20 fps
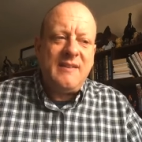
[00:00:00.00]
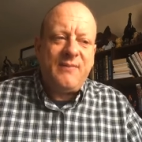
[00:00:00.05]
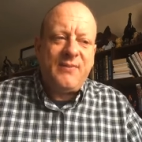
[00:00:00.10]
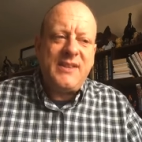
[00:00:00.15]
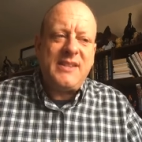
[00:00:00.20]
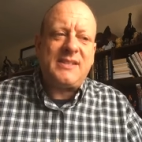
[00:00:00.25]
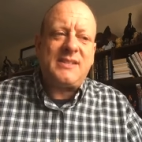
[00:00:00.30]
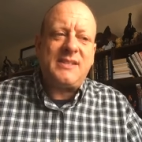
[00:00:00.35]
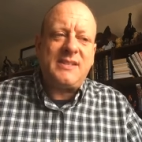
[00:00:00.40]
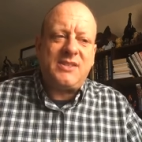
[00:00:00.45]

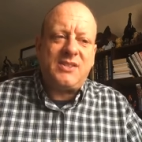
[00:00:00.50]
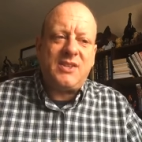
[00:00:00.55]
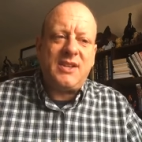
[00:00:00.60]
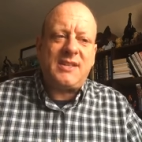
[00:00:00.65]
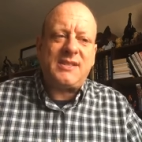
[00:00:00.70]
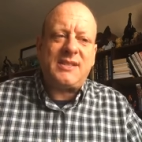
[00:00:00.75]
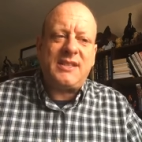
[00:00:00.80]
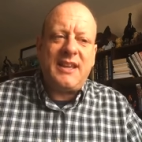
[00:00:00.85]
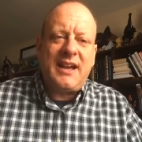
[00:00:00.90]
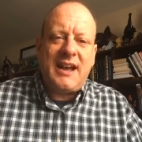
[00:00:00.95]
This is
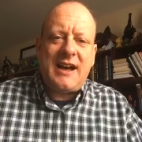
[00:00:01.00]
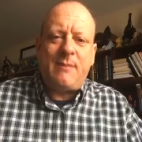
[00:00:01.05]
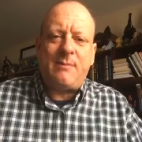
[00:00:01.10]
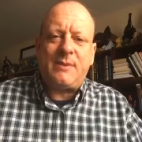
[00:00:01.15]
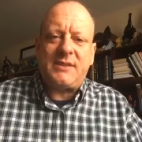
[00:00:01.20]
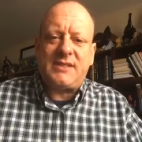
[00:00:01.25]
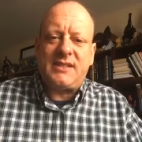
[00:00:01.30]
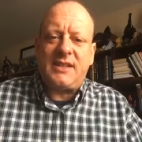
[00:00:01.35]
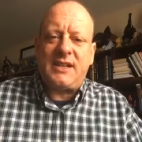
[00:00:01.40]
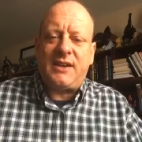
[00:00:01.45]
just the
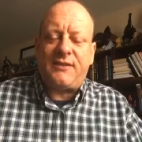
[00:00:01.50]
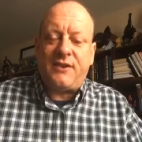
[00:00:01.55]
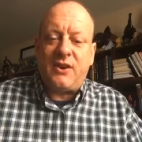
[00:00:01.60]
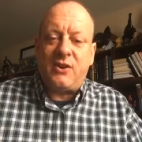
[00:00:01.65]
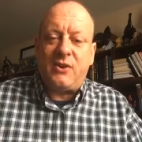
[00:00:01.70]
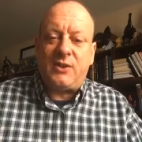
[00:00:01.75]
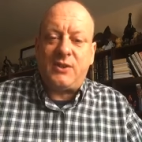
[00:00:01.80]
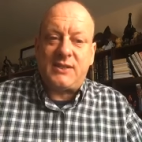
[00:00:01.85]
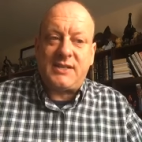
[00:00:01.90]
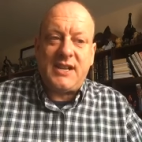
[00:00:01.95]
opposite of
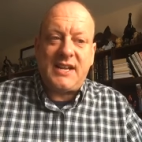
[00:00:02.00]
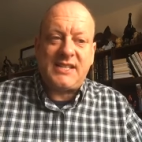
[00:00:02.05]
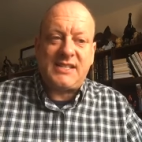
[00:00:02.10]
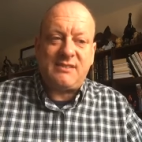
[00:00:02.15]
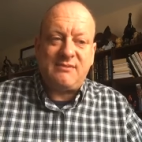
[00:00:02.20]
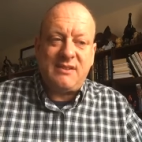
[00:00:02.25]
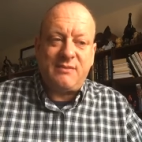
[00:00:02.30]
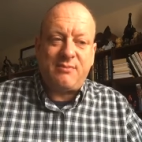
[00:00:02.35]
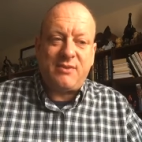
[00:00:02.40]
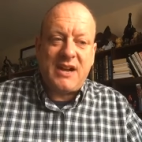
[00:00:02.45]
our Old
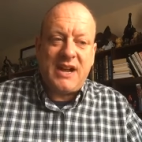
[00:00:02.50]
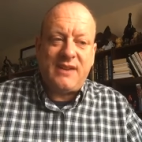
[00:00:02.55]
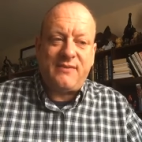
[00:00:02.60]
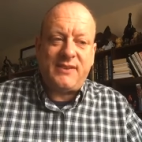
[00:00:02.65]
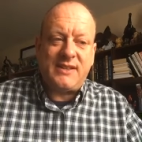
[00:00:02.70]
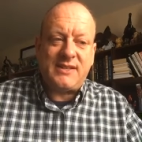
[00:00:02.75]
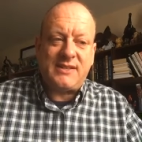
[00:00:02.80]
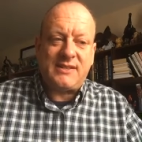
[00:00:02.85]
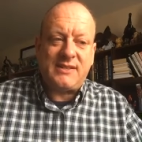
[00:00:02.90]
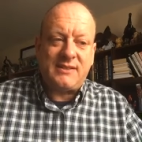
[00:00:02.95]
Testament
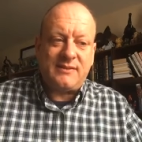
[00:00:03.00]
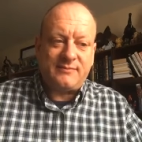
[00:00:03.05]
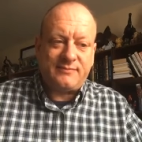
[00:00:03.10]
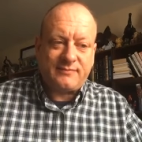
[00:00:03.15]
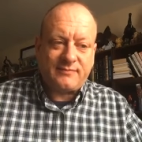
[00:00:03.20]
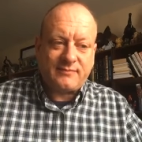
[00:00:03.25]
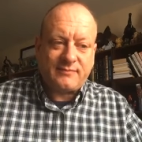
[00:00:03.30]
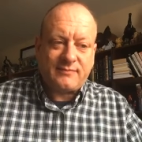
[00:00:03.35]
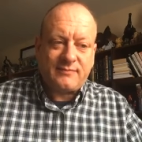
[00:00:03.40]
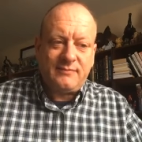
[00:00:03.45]
prophets
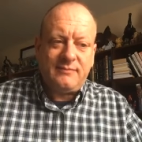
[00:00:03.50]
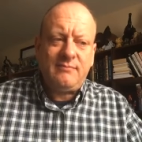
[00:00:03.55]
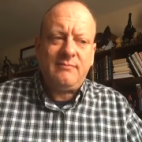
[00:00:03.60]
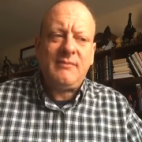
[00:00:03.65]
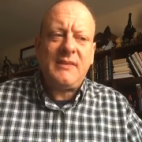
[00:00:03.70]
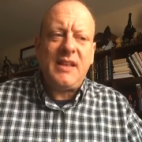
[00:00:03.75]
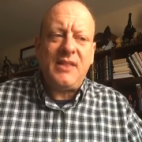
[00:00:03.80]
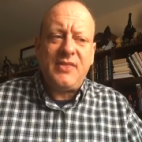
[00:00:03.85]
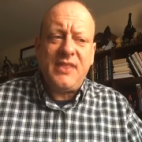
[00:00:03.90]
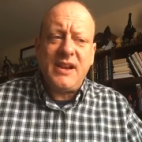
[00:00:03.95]

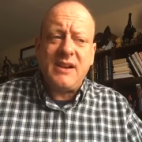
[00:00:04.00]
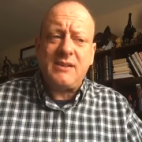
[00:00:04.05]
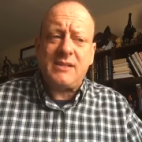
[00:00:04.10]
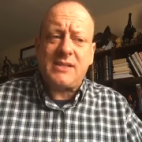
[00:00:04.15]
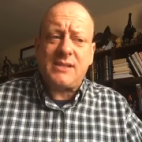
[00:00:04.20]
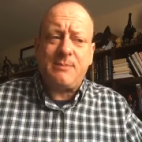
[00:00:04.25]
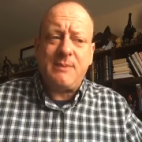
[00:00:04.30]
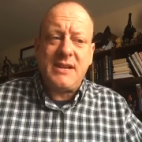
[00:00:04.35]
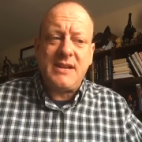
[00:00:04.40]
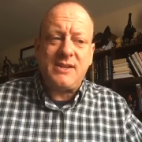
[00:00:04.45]
their
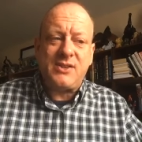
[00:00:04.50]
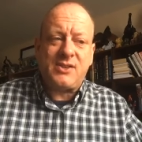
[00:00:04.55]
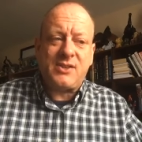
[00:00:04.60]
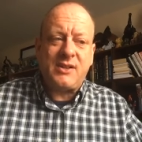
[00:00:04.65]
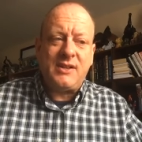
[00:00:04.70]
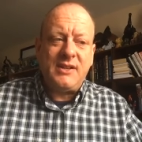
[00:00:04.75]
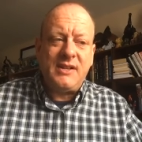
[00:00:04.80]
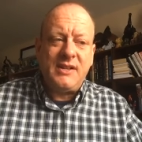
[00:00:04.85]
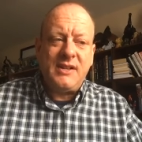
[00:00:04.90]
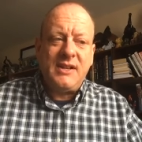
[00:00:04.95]

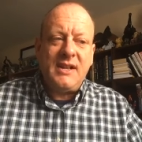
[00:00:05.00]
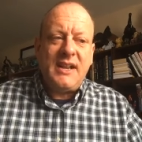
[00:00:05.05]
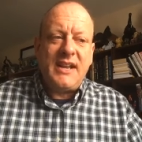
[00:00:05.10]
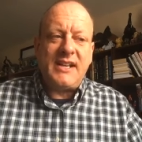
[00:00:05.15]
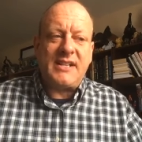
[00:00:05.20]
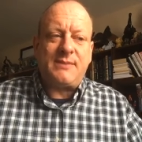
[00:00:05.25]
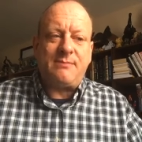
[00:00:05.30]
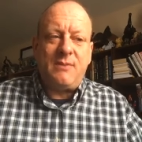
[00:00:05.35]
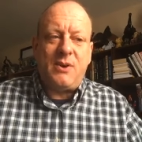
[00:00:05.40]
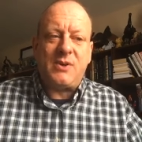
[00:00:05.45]
speech
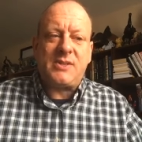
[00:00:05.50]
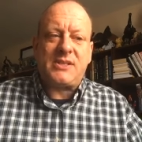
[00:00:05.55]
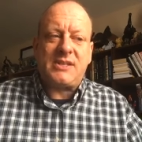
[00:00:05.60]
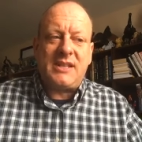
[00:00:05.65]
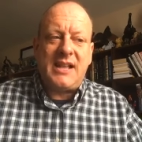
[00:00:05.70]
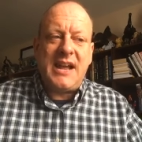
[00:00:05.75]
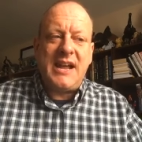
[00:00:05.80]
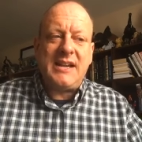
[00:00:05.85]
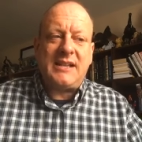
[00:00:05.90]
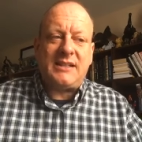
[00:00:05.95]
is most
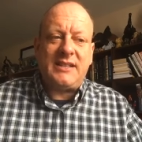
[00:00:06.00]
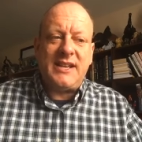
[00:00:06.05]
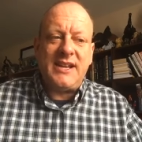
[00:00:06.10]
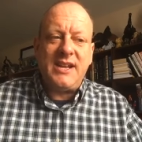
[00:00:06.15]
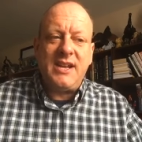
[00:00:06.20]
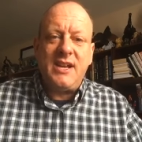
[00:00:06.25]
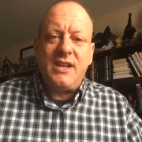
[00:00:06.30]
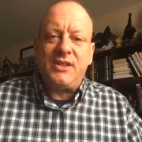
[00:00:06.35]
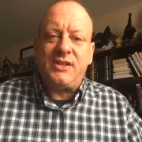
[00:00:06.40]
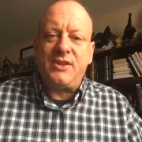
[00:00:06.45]

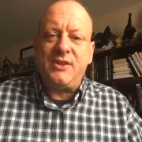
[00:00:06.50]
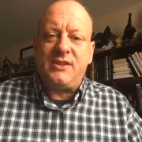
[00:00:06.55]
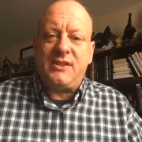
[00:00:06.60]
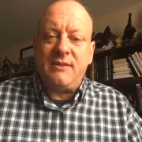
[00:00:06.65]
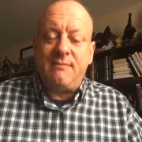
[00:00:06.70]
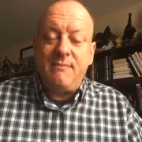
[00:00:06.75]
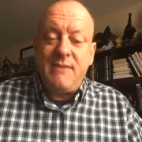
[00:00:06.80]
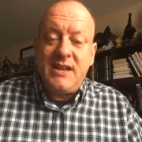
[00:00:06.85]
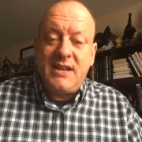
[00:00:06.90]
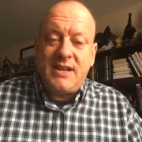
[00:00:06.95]
likely to
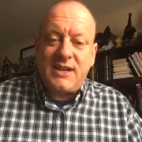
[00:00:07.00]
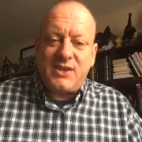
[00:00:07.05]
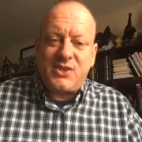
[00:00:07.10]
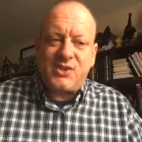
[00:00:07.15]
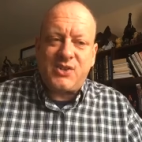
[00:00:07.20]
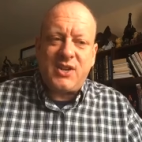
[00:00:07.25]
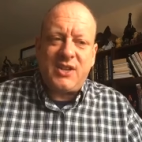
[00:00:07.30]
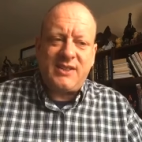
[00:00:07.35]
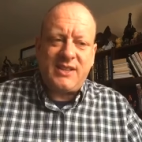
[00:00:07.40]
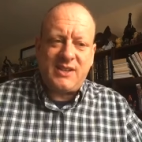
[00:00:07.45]

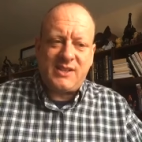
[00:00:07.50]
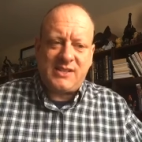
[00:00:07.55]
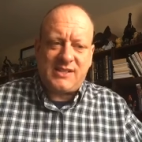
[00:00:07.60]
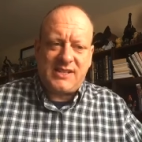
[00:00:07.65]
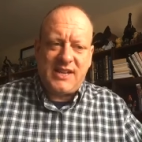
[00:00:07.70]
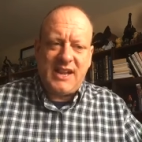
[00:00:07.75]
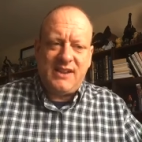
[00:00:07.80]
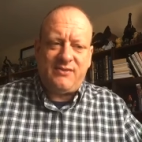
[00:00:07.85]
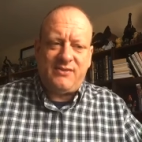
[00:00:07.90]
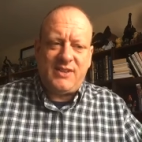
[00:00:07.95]
diminish their
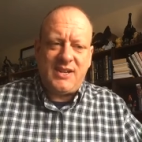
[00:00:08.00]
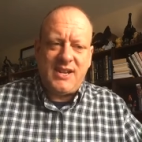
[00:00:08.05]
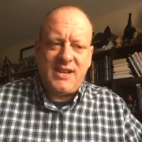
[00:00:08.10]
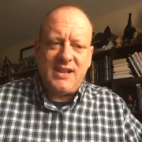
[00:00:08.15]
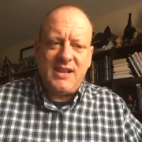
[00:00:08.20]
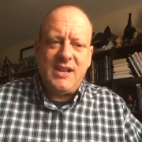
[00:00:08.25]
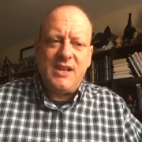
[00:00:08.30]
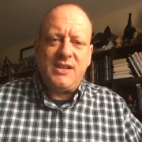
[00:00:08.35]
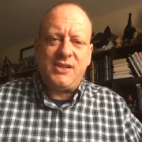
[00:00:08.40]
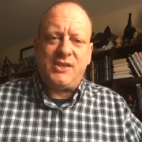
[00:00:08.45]
safety,
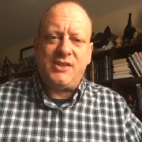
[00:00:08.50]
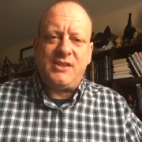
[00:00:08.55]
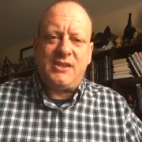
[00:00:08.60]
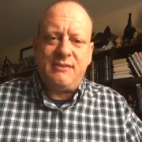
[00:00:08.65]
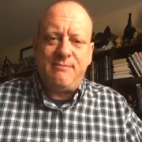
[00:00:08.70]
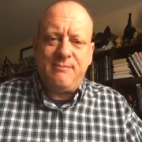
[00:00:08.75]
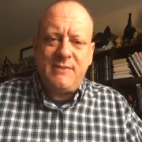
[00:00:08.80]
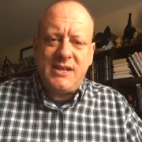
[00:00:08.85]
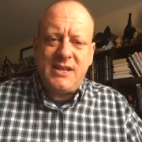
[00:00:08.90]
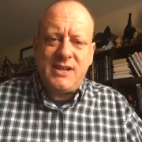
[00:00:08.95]
to
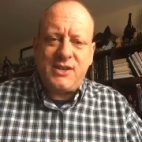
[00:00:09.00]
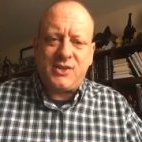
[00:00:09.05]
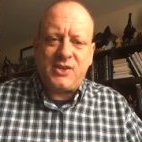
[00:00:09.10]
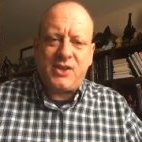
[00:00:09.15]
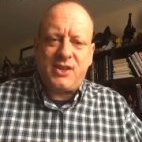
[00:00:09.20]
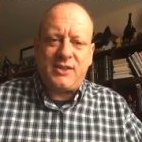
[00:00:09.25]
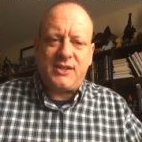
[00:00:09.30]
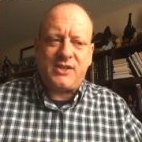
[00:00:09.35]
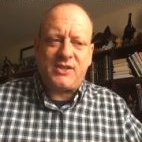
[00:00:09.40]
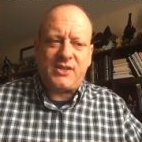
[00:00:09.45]

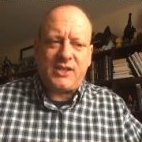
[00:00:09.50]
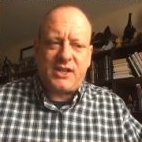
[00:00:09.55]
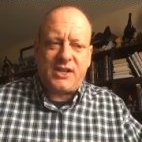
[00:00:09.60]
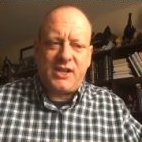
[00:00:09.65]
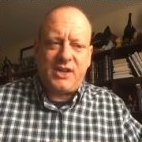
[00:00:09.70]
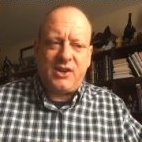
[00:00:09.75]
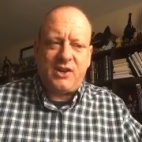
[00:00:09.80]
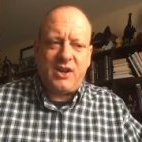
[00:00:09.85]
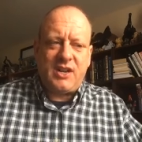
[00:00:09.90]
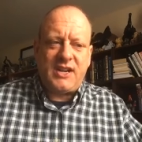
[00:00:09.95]
diminish their
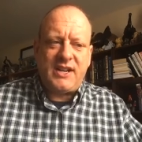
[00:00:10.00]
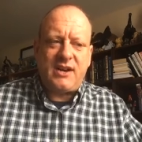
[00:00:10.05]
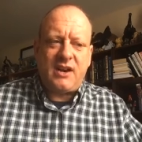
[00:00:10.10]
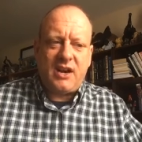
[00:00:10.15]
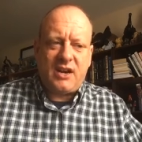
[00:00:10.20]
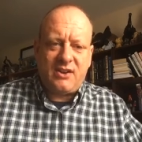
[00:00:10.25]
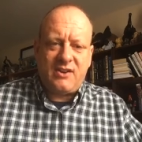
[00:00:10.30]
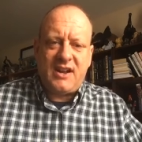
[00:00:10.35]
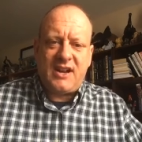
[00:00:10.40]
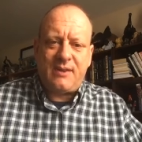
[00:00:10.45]
security
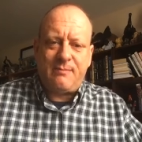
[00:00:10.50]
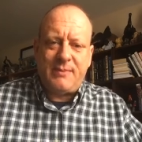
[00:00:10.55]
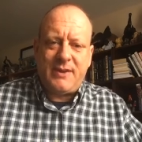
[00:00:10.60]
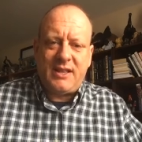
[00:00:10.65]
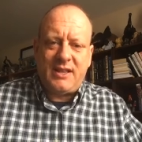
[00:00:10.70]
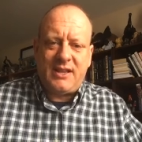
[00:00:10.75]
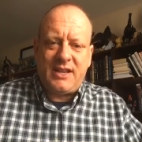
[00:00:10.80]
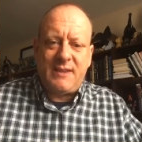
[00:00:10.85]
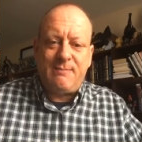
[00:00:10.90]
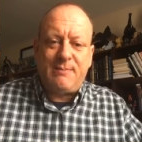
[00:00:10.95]
or
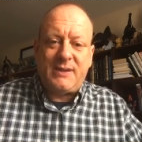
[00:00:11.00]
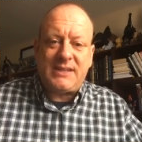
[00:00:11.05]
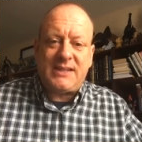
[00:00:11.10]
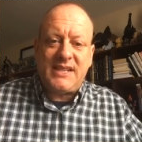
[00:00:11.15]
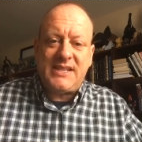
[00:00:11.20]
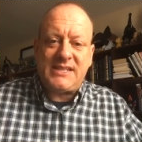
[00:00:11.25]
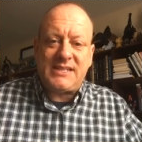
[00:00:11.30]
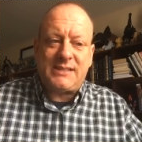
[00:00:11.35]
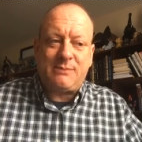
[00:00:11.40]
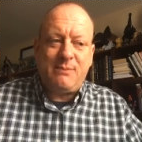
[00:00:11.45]
credibility, but
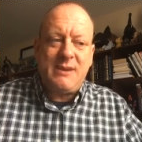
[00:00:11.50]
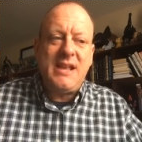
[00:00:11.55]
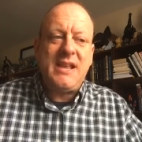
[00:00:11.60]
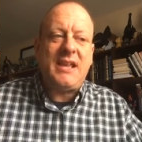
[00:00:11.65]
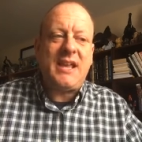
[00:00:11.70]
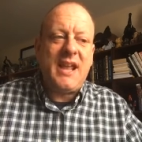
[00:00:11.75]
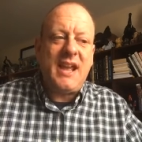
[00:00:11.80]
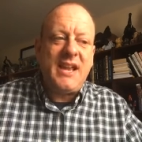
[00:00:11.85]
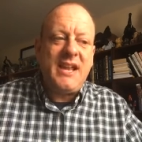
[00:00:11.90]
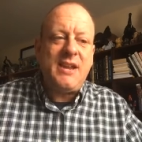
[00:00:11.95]
they
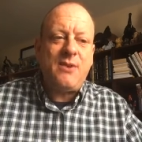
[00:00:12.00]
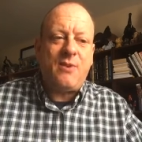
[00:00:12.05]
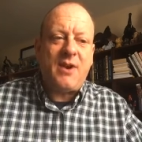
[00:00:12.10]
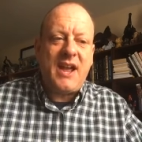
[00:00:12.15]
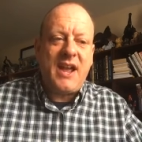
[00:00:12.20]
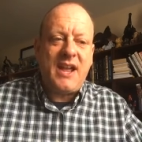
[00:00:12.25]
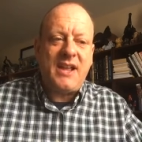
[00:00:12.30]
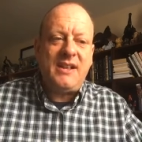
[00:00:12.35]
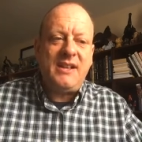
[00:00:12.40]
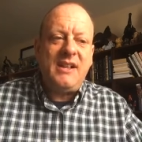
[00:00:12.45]
speak
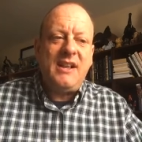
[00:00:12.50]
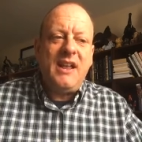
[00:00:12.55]
anyway